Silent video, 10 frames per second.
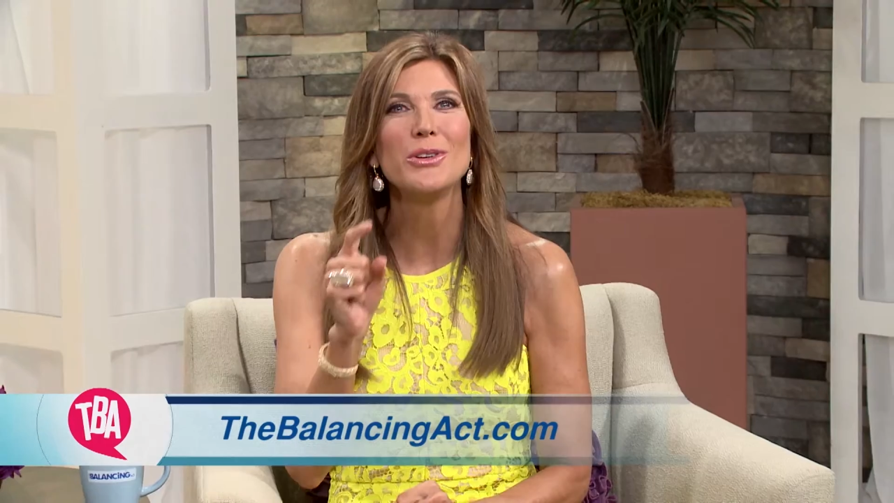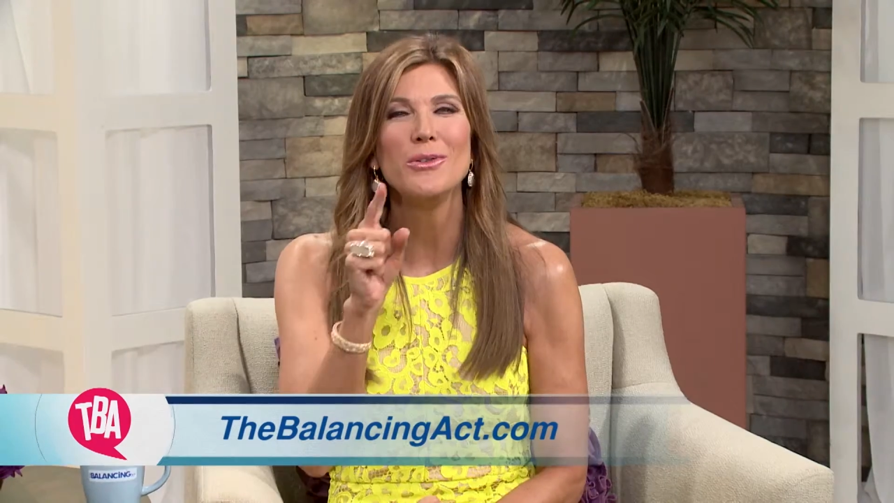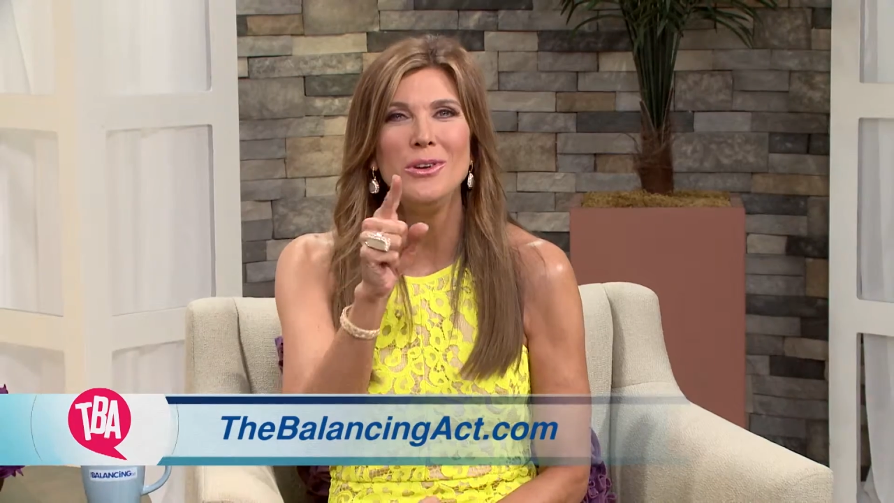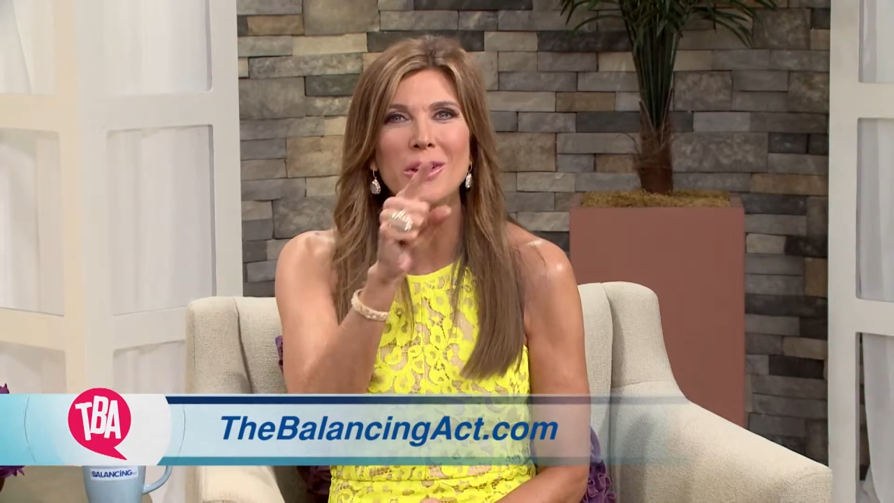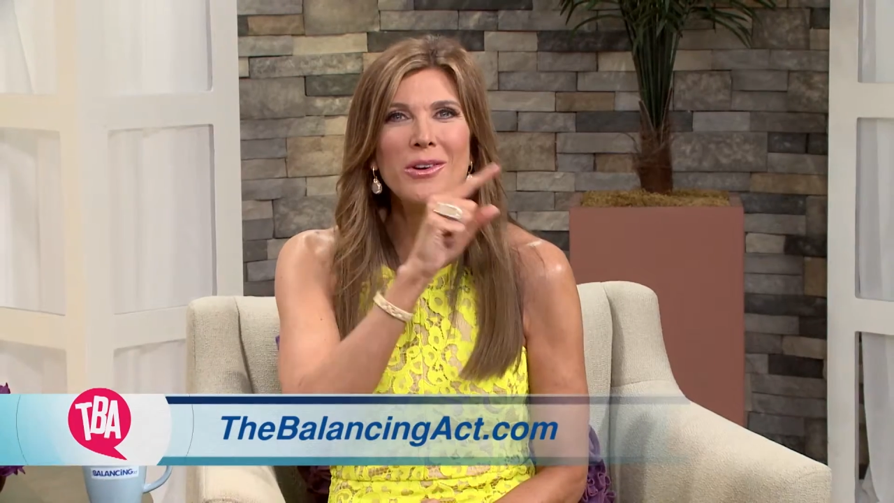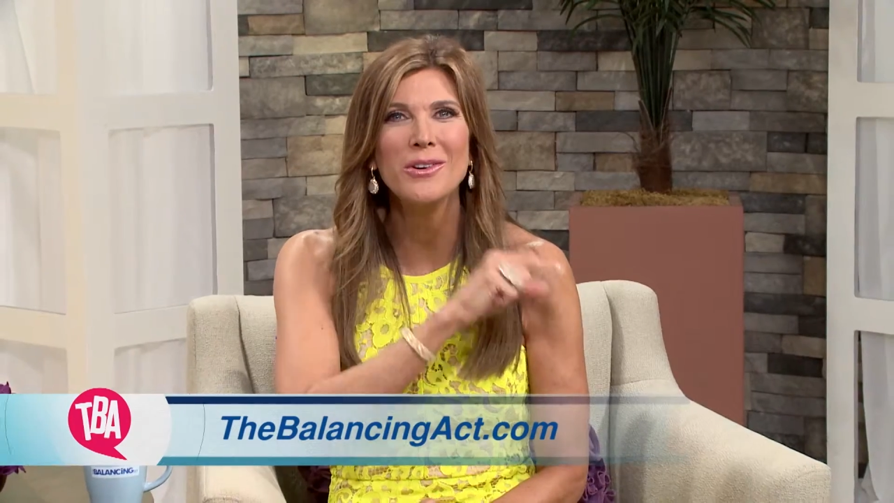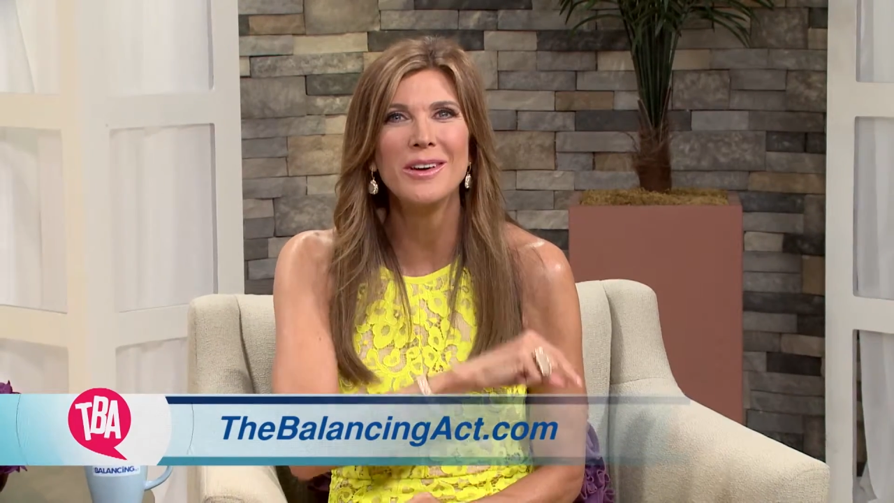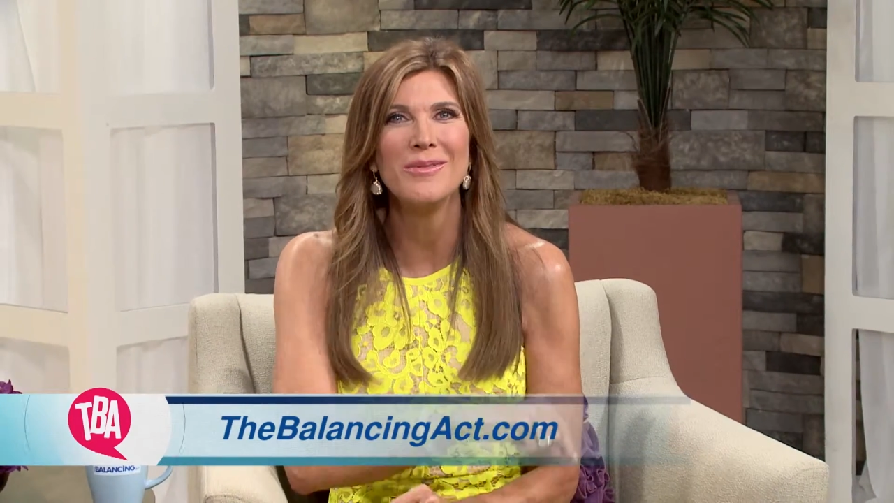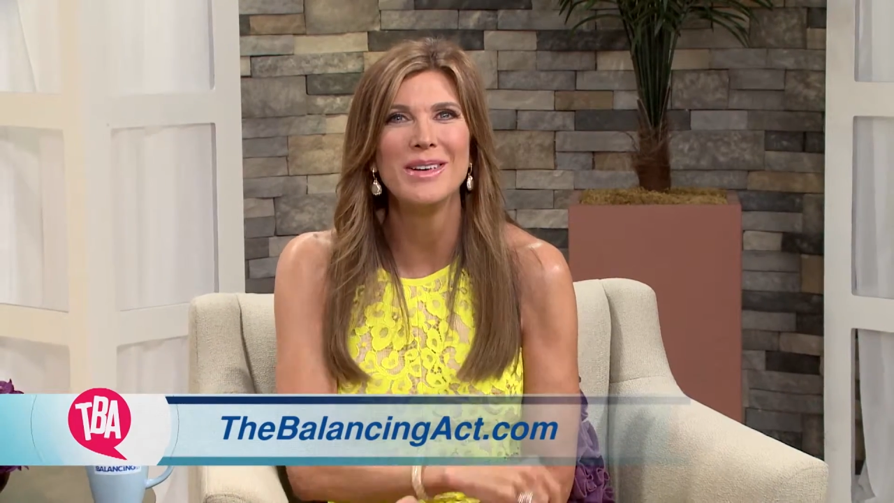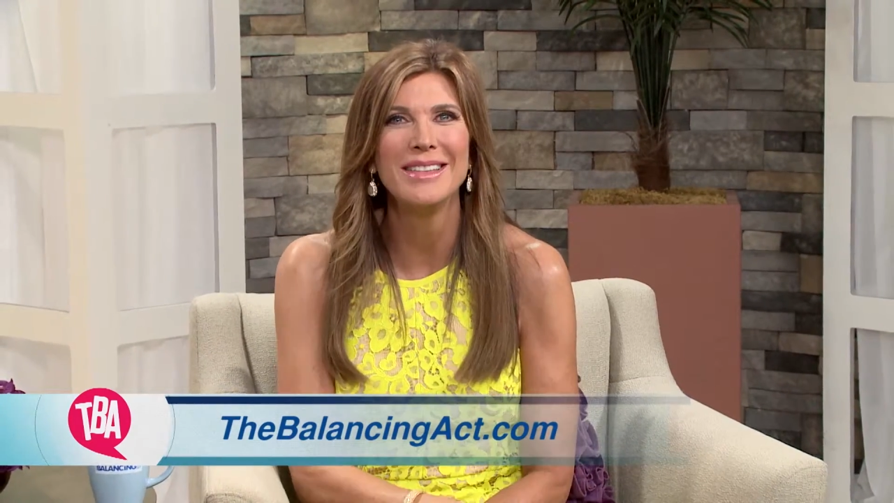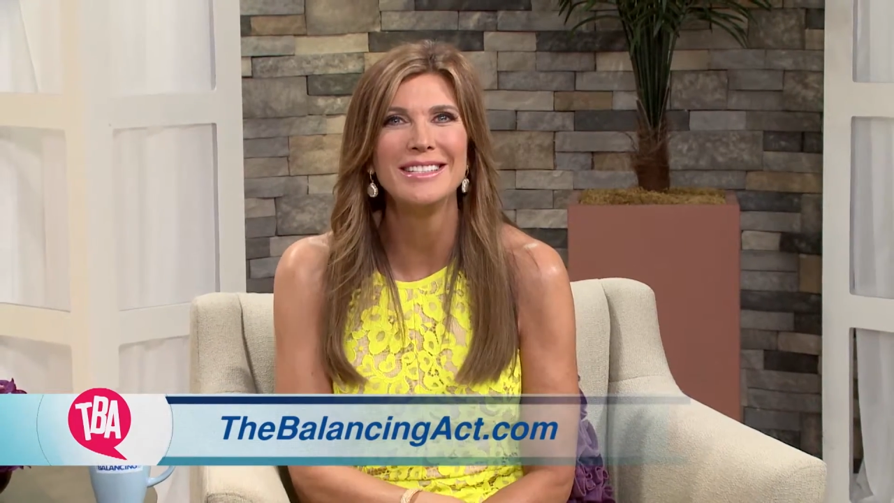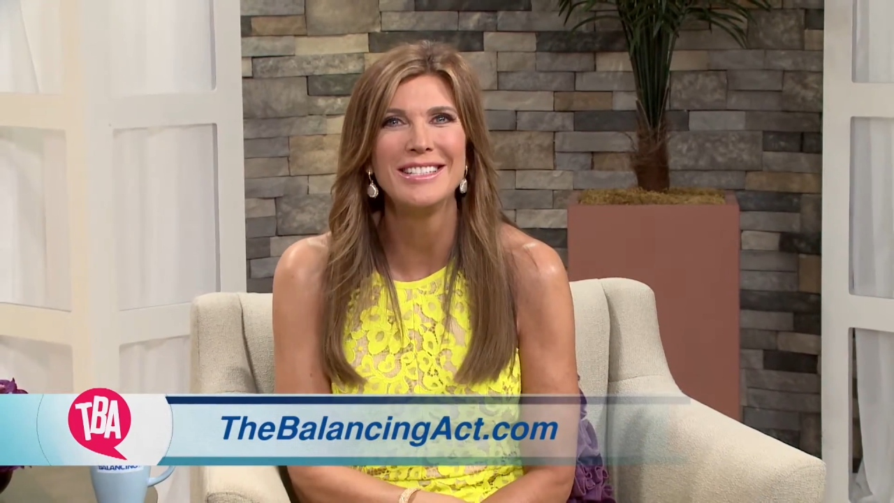so you can be the